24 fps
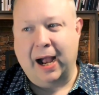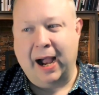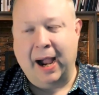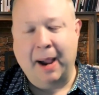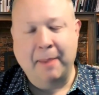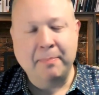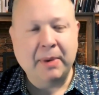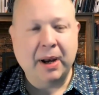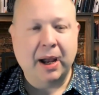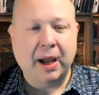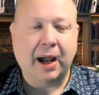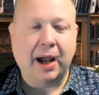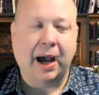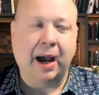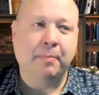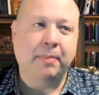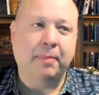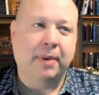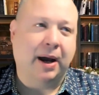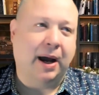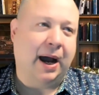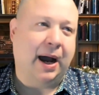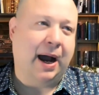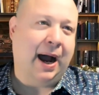
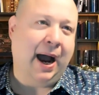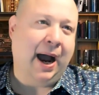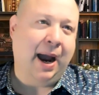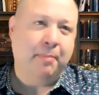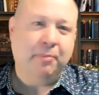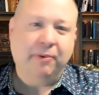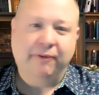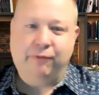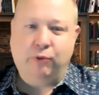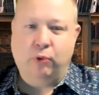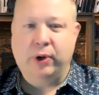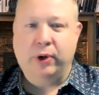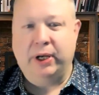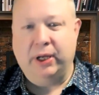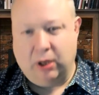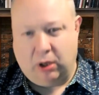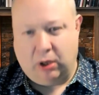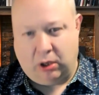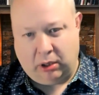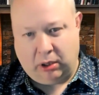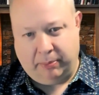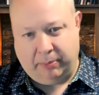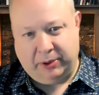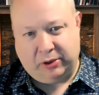I'm avoiding
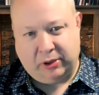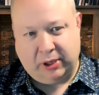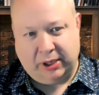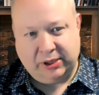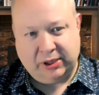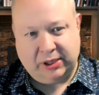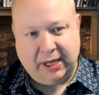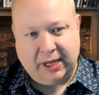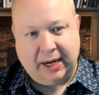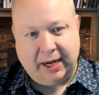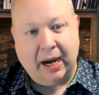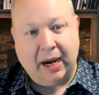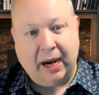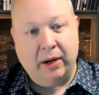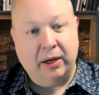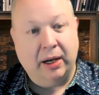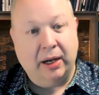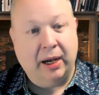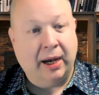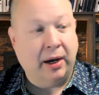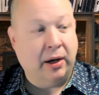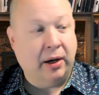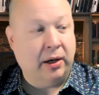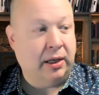arbitrage stack.
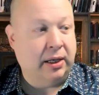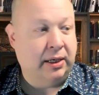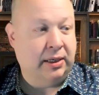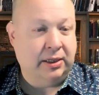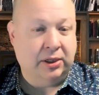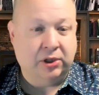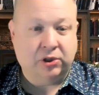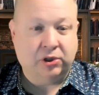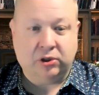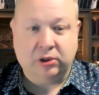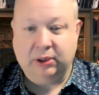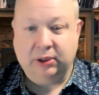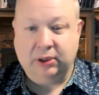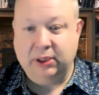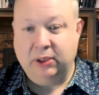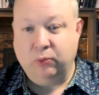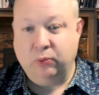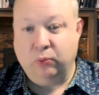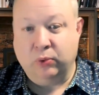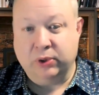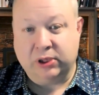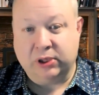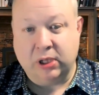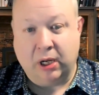I initially
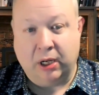was